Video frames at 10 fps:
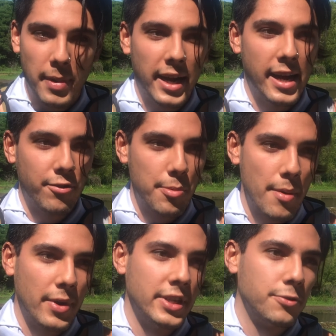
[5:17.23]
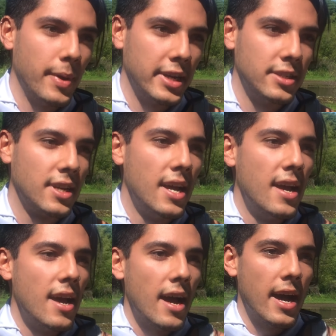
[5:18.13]
but I remember in Spanish.
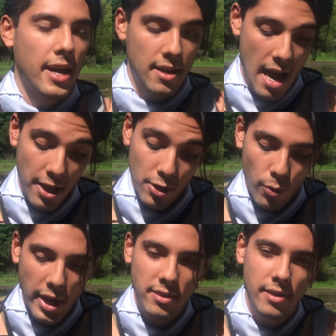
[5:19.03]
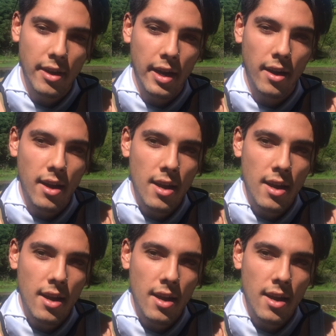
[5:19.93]
And otherwise, there are